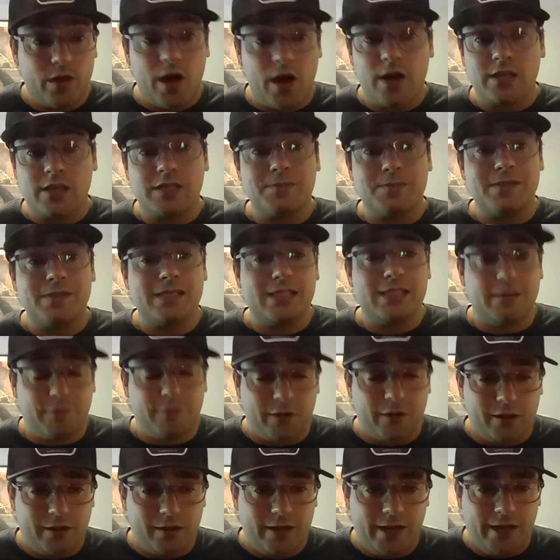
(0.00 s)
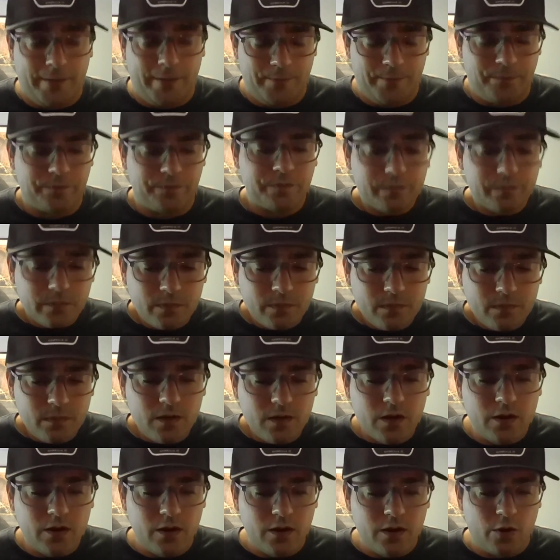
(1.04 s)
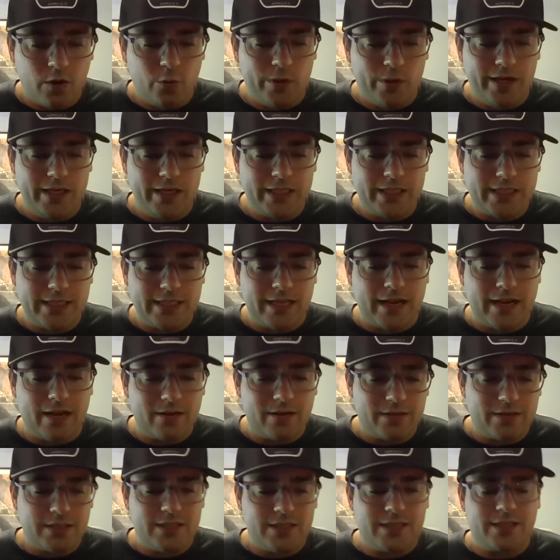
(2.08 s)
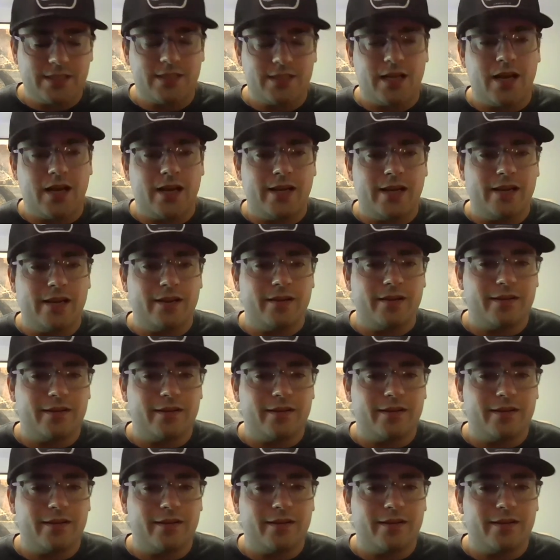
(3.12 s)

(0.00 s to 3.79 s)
us specifically, you know, we set out to design